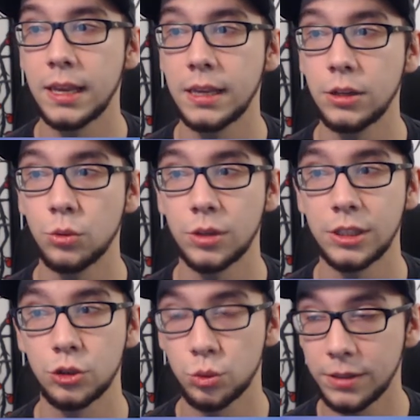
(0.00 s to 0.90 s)
a
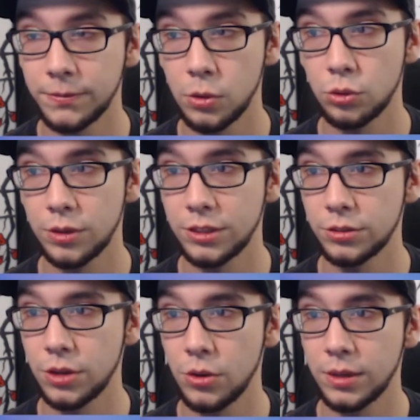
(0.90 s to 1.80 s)
green treefolk
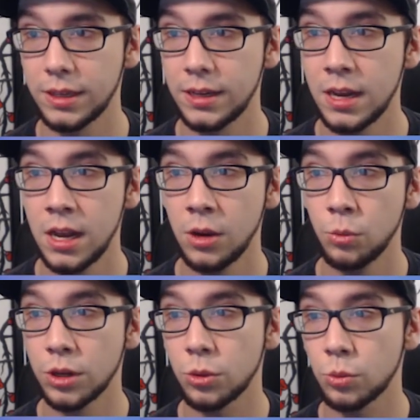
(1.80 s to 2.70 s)
creature token
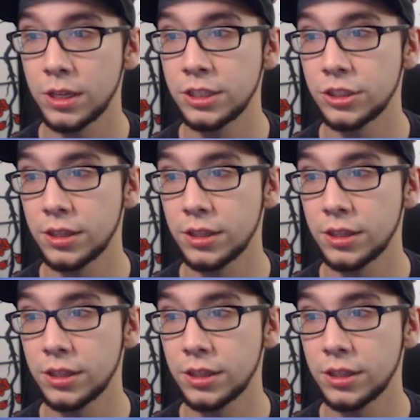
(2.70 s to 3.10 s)
with reach.